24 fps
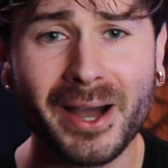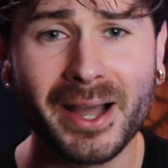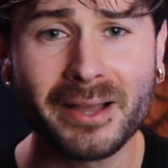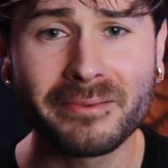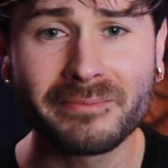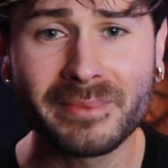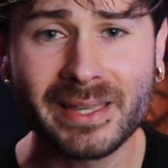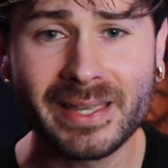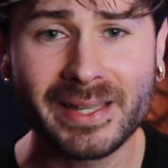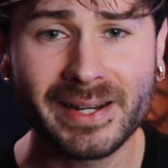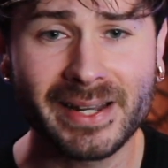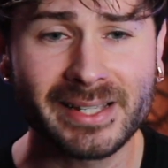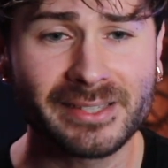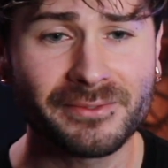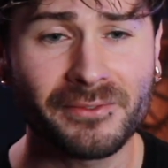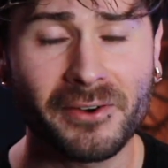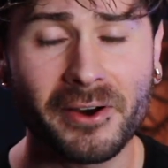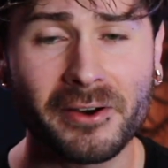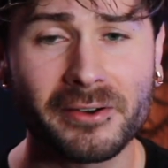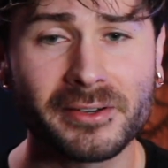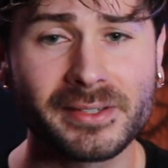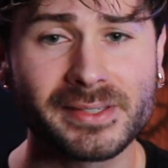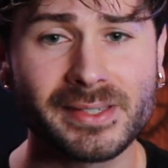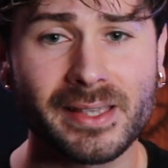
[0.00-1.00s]
I mean, as
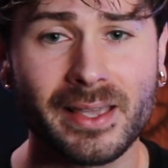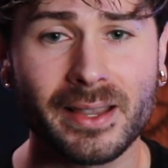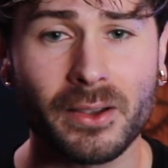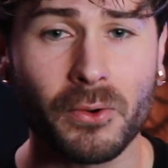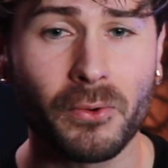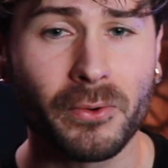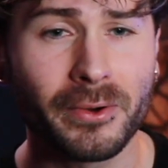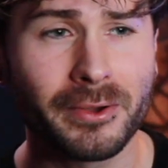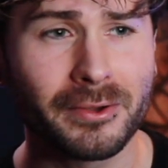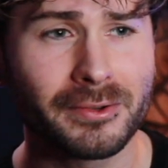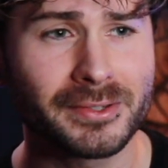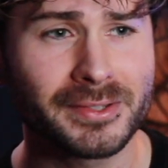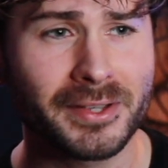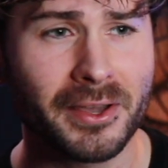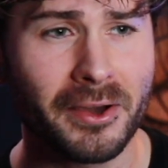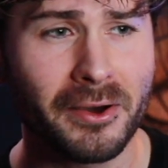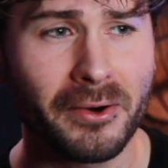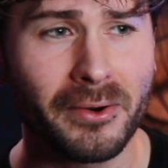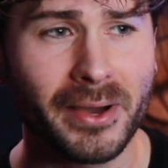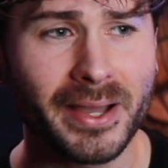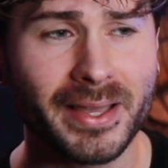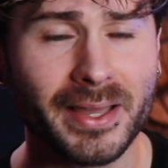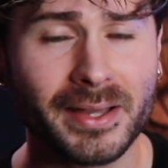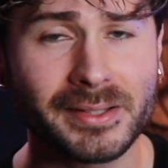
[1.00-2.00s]
far as like oils
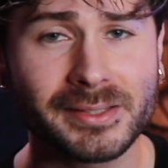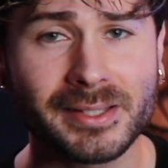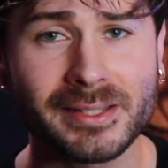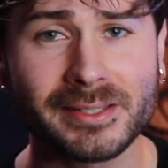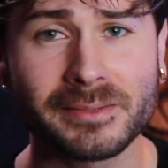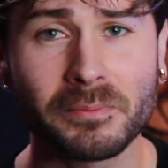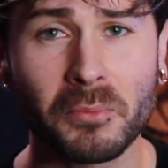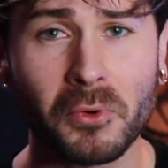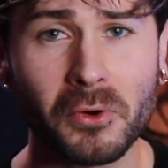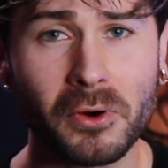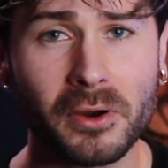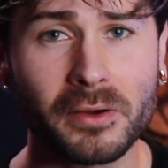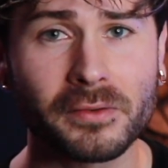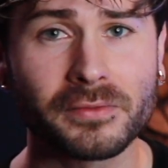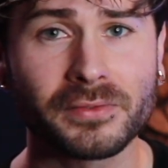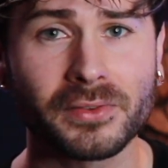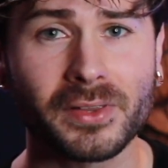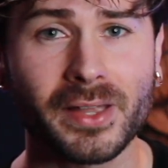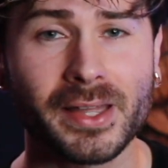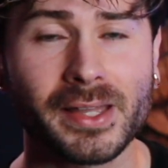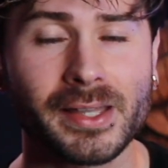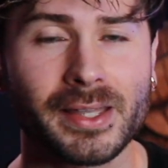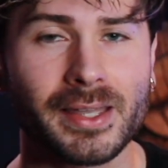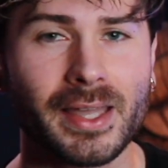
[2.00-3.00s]
go, I guess it's more of
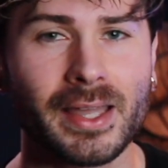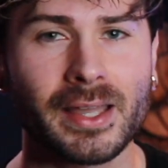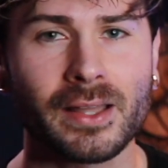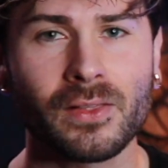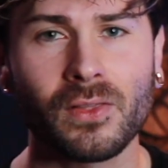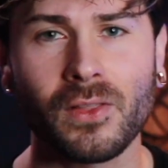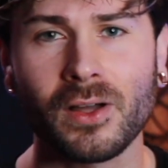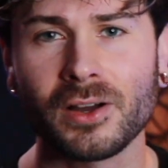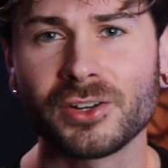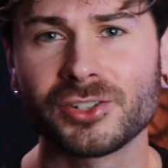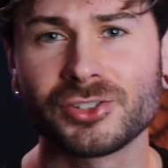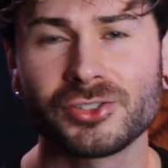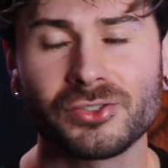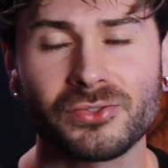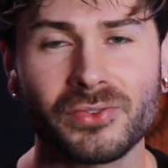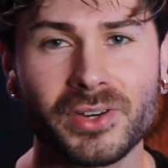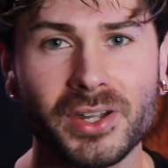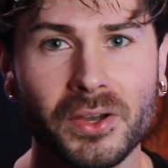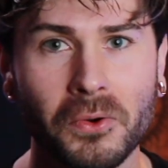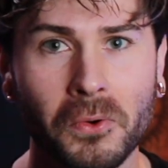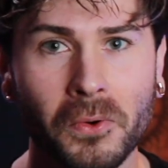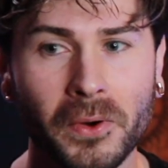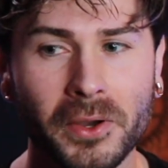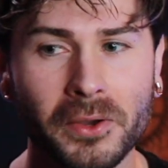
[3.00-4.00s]
like a
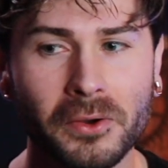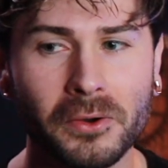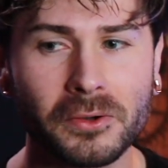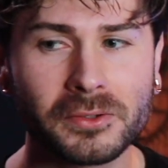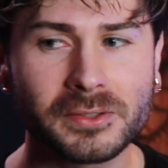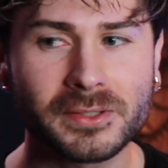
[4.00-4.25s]
luxury oil.